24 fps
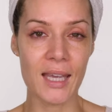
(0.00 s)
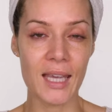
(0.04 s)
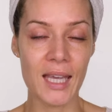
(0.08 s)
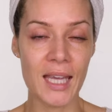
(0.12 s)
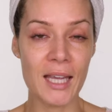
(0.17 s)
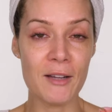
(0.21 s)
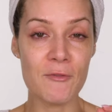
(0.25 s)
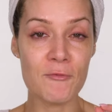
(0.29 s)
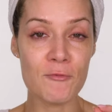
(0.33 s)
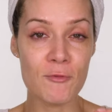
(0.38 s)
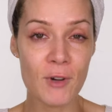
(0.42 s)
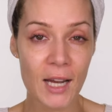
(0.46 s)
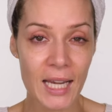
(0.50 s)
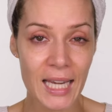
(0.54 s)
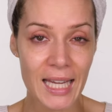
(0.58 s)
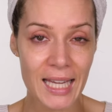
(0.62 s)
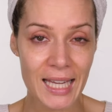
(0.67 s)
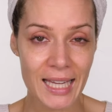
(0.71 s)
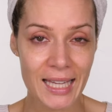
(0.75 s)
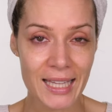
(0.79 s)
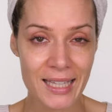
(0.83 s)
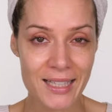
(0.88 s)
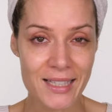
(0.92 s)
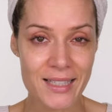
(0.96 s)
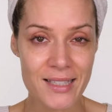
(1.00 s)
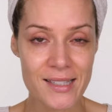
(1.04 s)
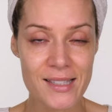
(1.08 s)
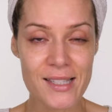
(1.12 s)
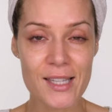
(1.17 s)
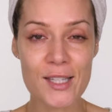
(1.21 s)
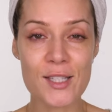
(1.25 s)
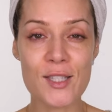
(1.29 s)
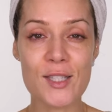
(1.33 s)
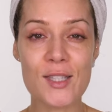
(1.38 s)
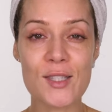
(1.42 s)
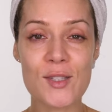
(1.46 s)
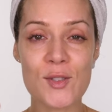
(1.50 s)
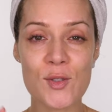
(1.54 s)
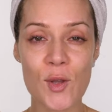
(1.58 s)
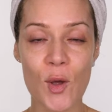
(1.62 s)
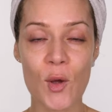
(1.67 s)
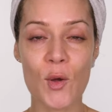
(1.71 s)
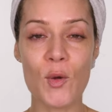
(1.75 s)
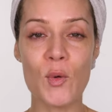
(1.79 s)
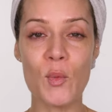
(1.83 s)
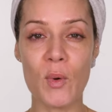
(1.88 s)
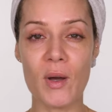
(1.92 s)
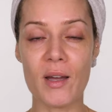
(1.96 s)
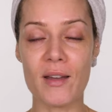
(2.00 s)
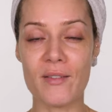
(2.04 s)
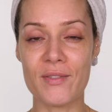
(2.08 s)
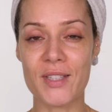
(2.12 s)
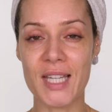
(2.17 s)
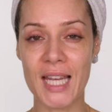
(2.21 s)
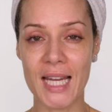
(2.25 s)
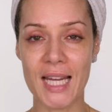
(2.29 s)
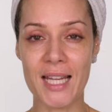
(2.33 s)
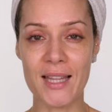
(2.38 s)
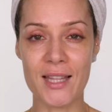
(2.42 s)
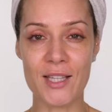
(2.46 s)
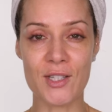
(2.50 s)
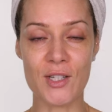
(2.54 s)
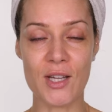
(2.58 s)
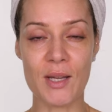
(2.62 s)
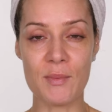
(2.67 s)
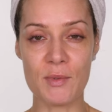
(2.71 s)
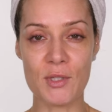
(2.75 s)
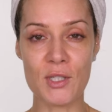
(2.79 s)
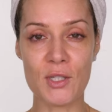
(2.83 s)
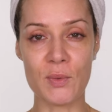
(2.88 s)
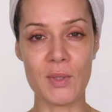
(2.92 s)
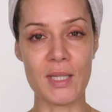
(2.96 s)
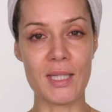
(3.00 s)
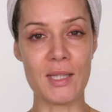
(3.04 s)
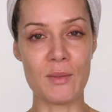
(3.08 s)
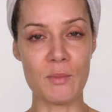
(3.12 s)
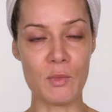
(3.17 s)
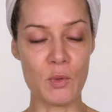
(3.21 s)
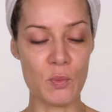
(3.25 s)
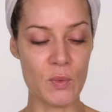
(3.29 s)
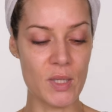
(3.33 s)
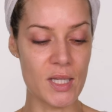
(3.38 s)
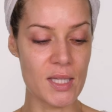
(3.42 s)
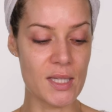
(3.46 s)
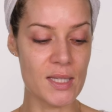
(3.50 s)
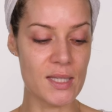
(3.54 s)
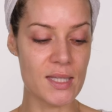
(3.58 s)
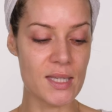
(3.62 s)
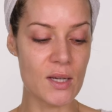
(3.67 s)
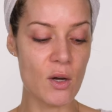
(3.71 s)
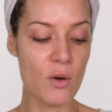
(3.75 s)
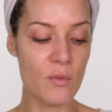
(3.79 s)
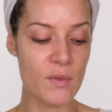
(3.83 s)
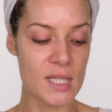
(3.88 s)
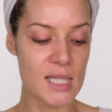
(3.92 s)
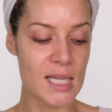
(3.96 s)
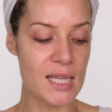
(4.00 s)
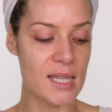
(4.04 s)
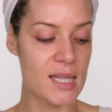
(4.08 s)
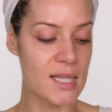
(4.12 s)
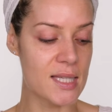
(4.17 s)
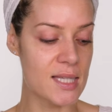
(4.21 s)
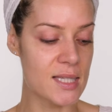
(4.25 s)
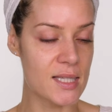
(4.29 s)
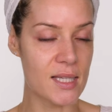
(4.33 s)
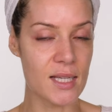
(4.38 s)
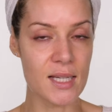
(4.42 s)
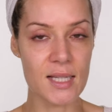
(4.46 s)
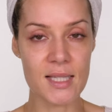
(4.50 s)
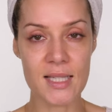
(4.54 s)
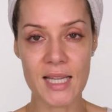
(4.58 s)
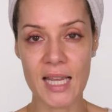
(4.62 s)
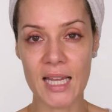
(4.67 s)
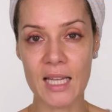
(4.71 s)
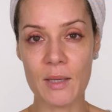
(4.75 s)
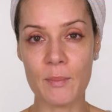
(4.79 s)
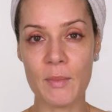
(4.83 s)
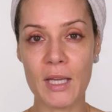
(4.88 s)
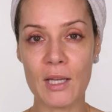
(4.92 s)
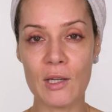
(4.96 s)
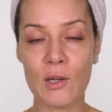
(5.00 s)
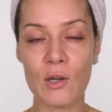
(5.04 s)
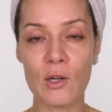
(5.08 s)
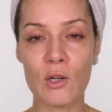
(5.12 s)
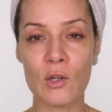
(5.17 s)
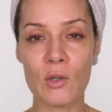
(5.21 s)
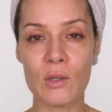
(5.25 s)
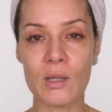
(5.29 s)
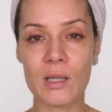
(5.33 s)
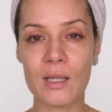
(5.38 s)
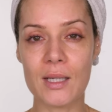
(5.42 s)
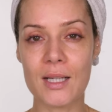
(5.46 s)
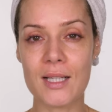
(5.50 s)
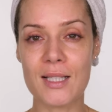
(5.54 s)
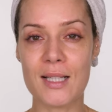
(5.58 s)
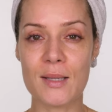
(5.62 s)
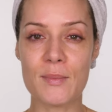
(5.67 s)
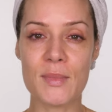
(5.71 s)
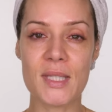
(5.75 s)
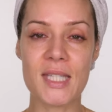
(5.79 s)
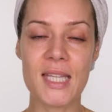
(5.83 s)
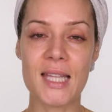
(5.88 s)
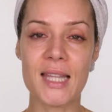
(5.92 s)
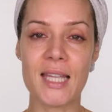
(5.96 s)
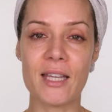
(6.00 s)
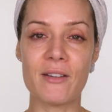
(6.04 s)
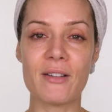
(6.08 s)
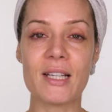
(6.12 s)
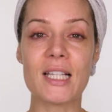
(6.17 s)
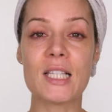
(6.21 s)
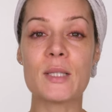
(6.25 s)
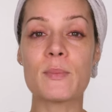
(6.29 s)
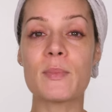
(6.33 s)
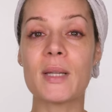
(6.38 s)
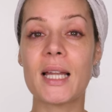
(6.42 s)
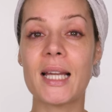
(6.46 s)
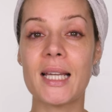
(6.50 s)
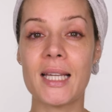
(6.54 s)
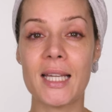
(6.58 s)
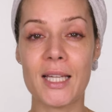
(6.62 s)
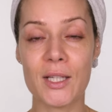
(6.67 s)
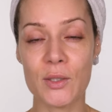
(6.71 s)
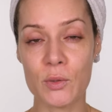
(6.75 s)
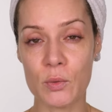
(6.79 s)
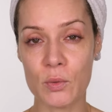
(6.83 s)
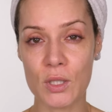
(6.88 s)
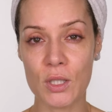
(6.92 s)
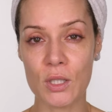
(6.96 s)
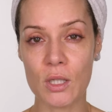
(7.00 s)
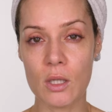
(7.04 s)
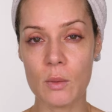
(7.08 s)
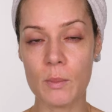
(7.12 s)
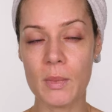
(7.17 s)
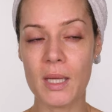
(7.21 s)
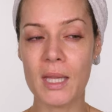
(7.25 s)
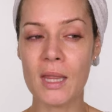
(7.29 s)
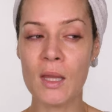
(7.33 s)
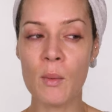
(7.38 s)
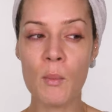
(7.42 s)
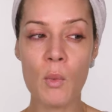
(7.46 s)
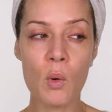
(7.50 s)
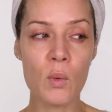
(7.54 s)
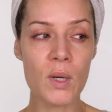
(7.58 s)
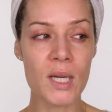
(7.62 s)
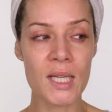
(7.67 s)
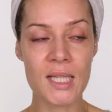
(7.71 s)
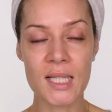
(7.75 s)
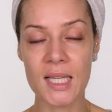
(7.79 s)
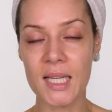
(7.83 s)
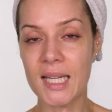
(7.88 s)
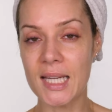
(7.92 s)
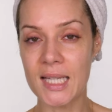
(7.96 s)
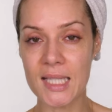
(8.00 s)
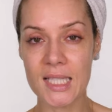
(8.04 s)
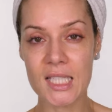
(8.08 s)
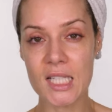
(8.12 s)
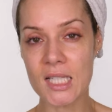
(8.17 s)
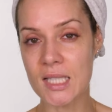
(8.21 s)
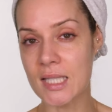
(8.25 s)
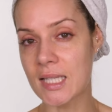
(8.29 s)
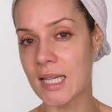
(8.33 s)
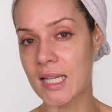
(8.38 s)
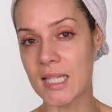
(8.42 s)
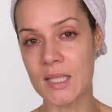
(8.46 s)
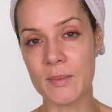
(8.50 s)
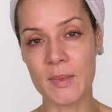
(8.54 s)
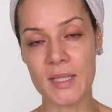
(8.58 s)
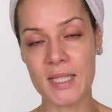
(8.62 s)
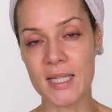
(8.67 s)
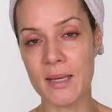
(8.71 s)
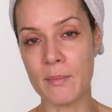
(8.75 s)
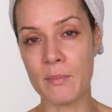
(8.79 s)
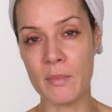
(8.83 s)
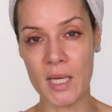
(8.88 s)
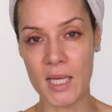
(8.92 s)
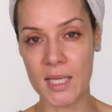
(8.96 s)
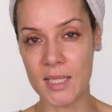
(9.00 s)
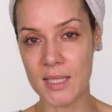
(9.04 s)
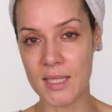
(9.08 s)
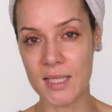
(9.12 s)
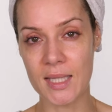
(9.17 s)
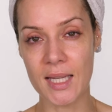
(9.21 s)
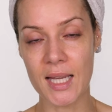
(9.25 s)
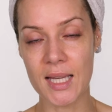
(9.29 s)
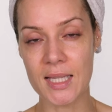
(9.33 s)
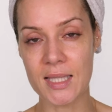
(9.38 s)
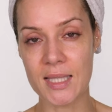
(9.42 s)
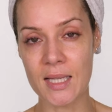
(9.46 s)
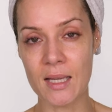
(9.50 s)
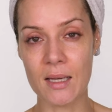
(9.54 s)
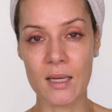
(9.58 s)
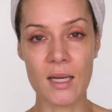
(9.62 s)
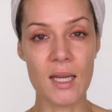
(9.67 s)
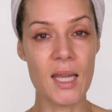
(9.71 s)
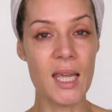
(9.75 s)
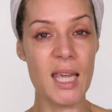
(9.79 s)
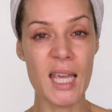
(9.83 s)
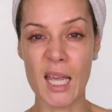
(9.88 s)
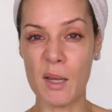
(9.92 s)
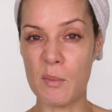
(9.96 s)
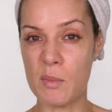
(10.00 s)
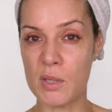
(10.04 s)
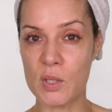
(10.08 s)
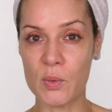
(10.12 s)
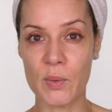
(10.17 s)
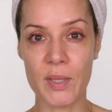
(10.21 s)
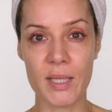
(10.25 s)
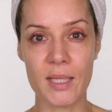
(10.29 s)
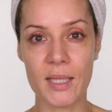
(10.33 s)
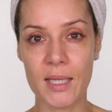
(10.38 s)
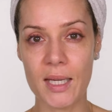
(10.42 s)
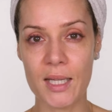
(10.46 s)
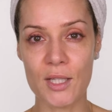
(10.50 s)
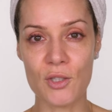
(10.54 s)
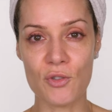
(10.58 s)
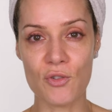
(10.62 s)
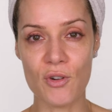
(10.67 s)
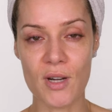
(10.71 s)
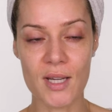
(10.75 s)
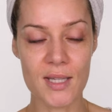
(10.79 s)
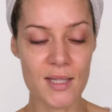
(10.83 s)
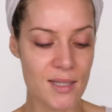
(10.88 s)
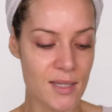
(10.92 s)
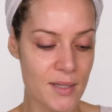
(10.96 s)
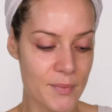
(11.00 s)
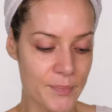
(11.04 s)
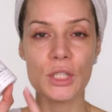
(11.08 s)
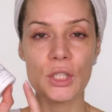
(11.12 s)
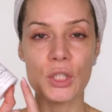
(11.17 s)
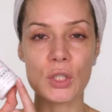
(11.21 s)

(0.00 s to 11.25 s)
It really is so worth taking the time to do it in the mornings. Obviously, this is going to take me a lot longer because I'm sitting there explaining it all to you. But in the morning, it just takes me 10 minutes to get done in between getting dressed.